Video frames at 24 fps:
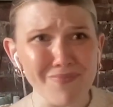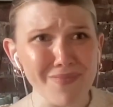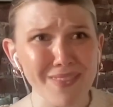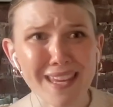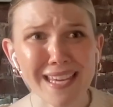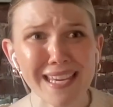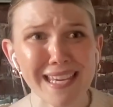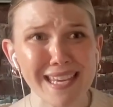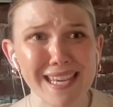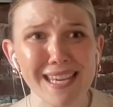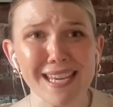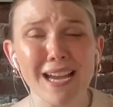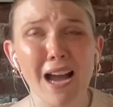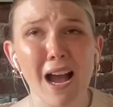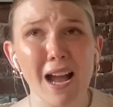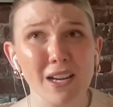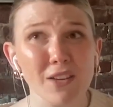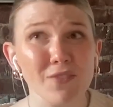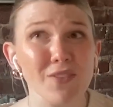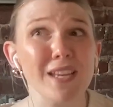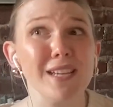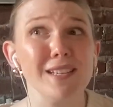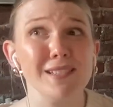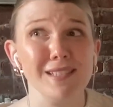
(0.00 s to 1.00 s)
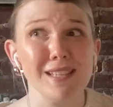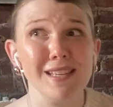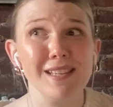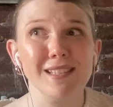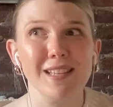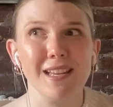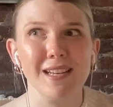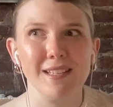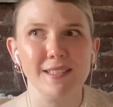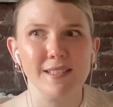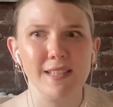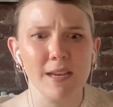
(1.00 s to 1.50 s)
he kind of like sees
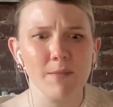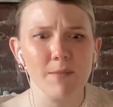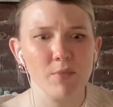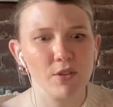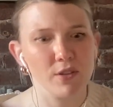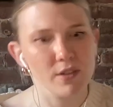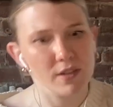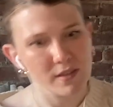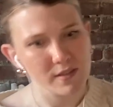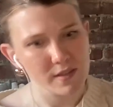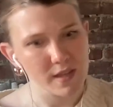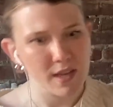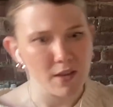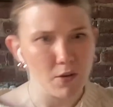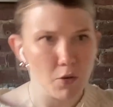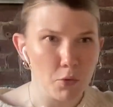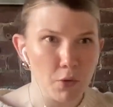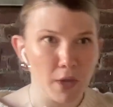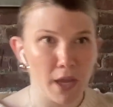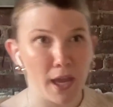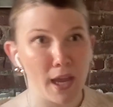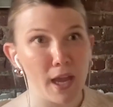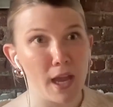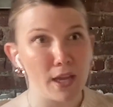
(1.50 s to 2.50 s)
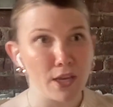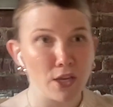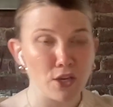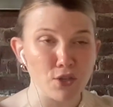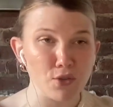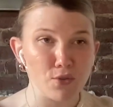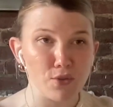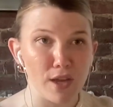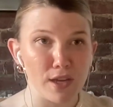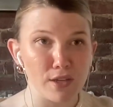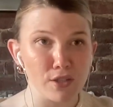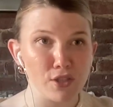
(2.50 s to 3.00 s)
that example and is like, okay, I can
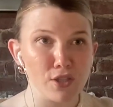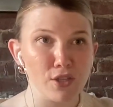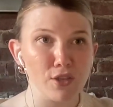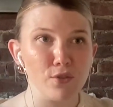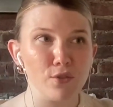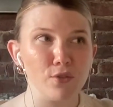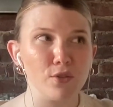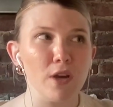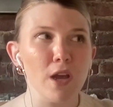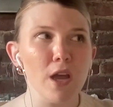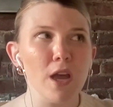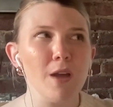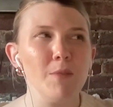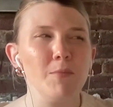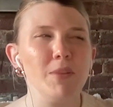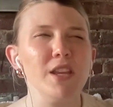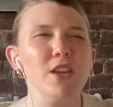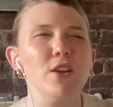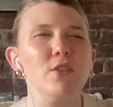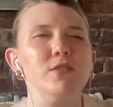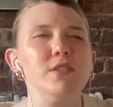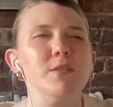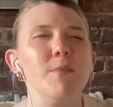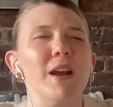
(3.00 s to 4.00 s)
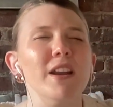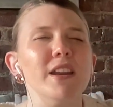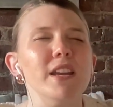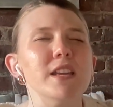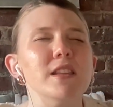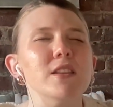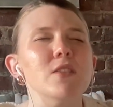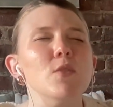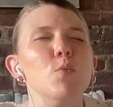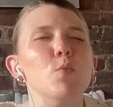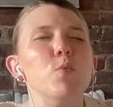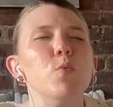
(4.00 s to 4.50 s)
do that too. But he goes about it
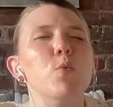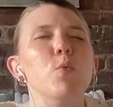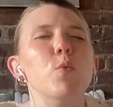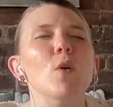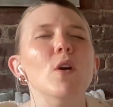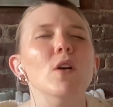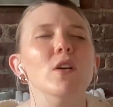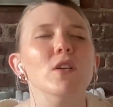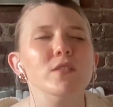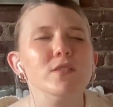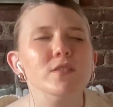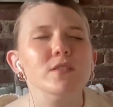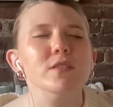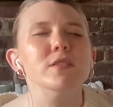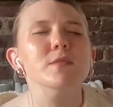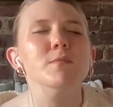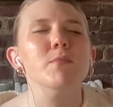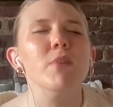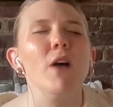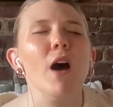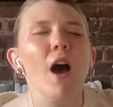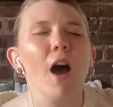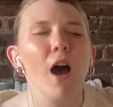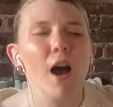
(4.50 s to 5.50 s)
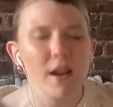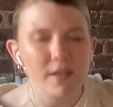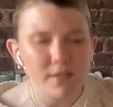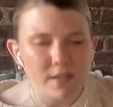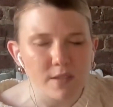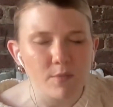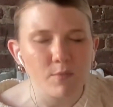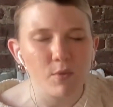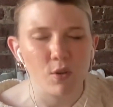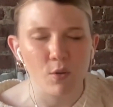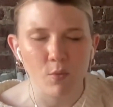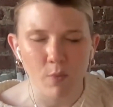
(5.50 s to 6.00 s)
in the worst
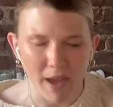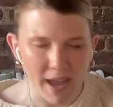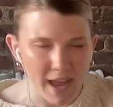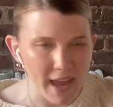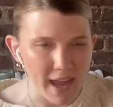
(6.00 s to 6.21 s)
possible way.